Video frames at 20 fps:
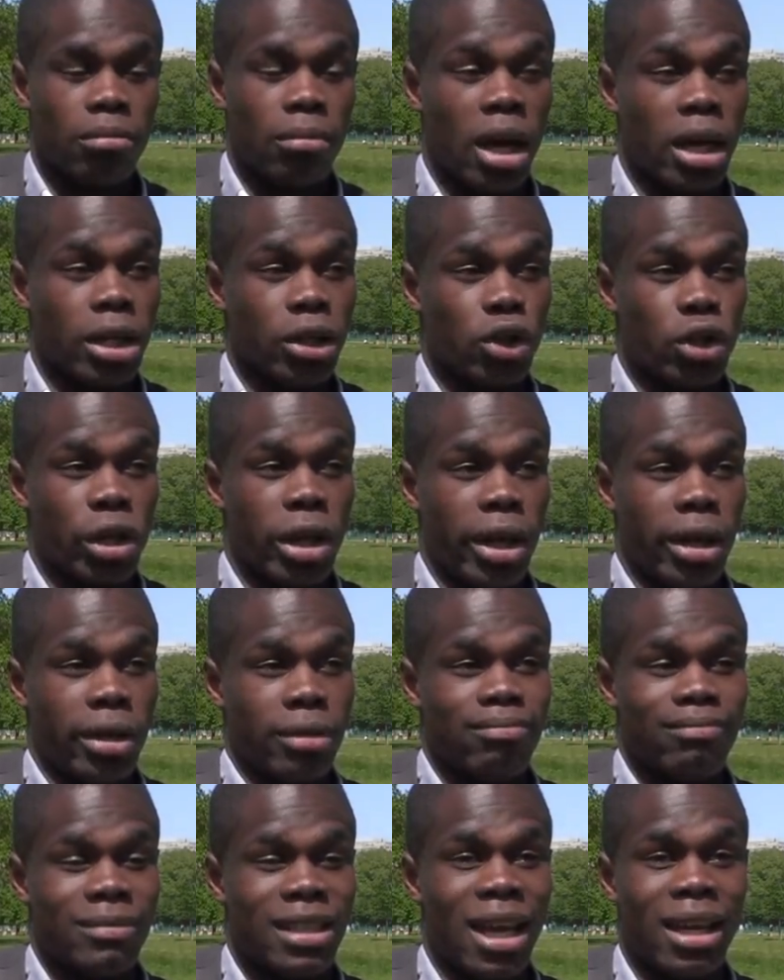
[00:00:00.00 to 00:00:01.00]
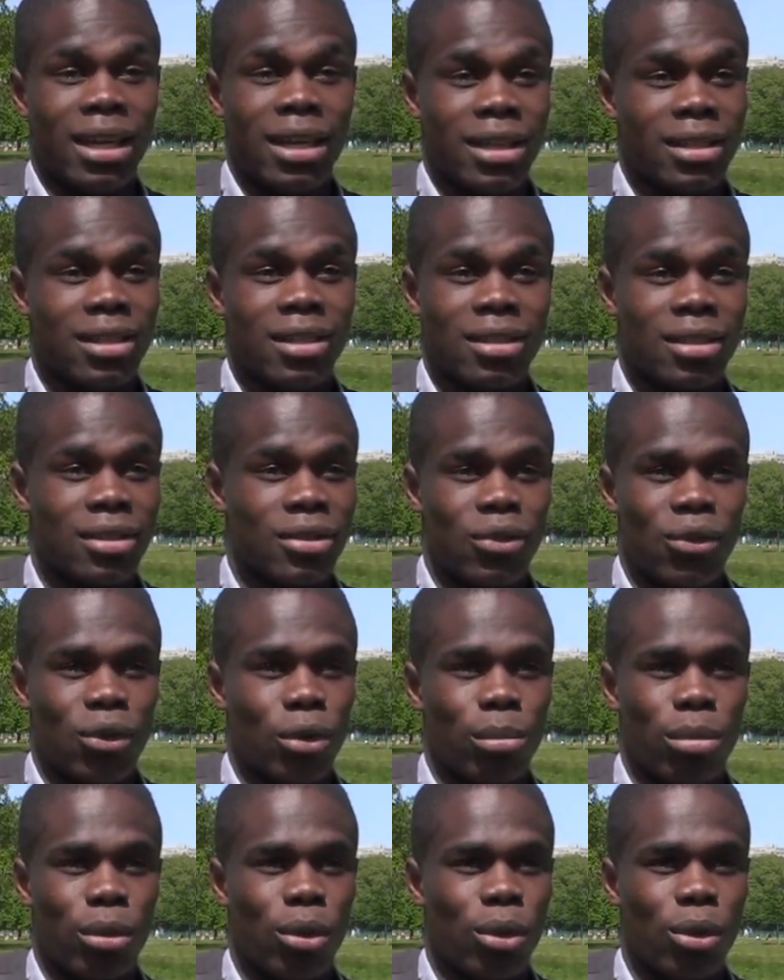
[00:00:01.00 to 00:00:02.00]
I enjoy tennis,
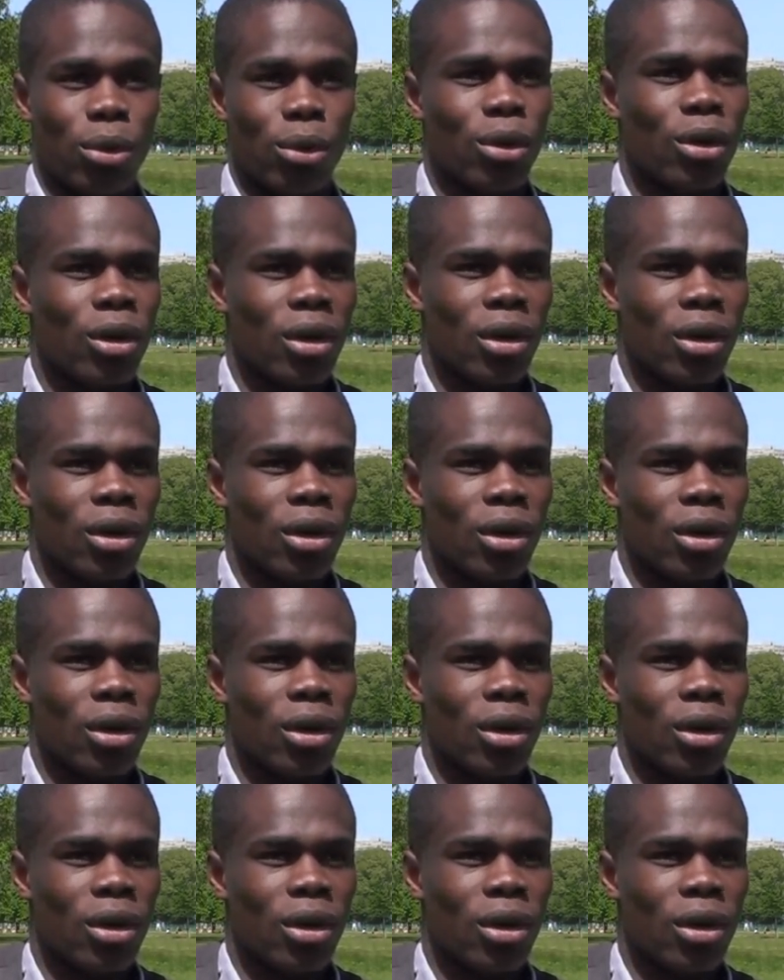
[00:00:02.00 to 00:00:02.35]
football,